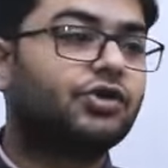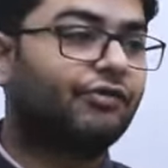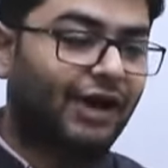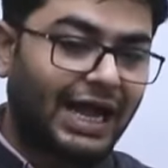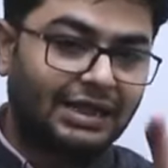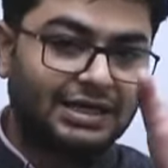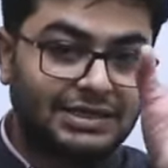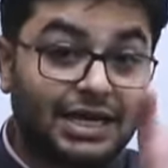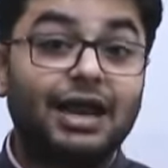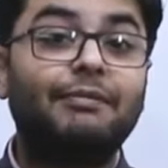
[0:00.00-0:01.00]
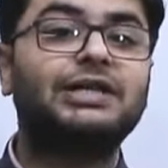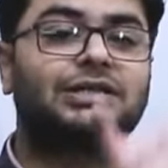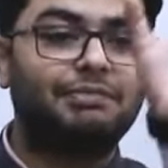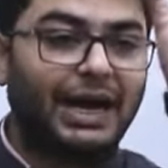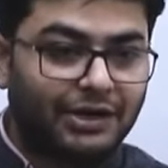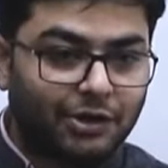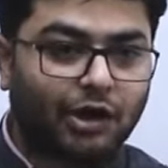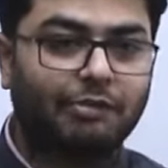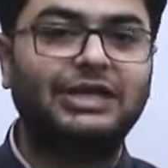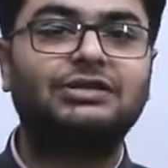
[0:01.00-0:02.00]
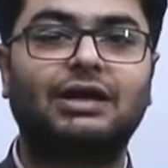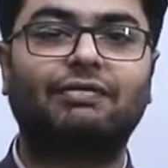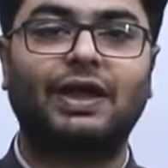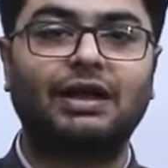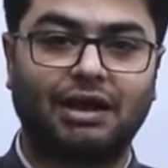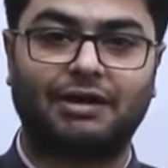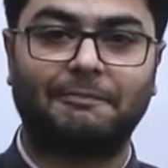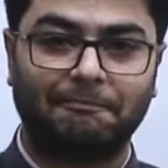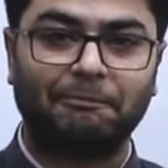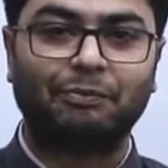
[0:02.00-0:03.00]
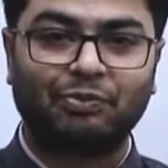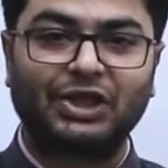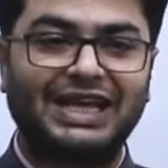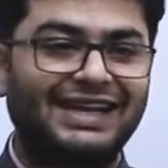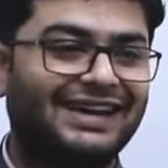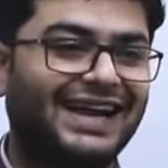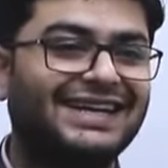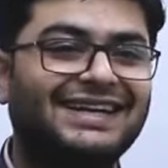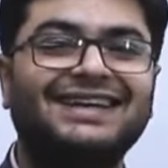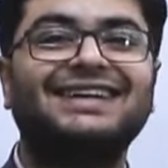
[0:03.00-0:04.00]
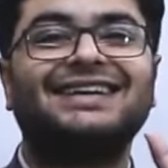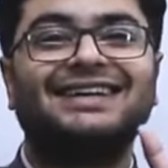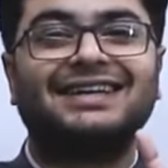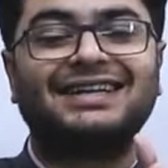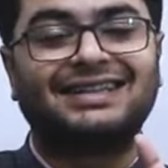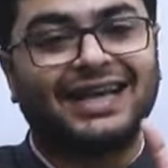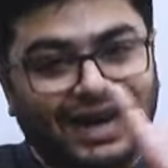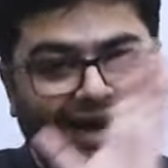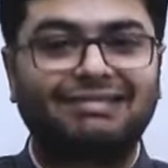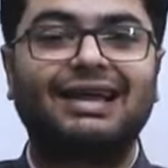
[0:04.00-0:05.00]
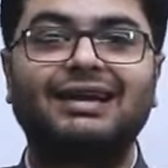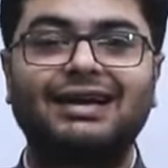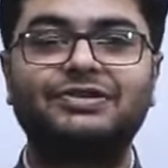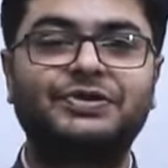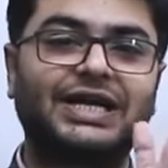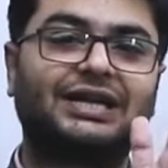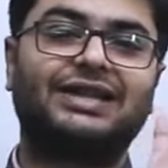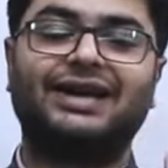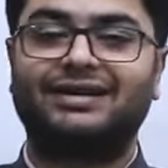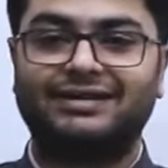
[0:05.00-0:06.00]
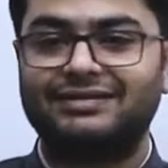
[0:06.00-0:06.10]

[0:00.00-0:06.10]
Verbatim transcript: So while the syllabus might not mention a thinker, right, there are thinkers which are there.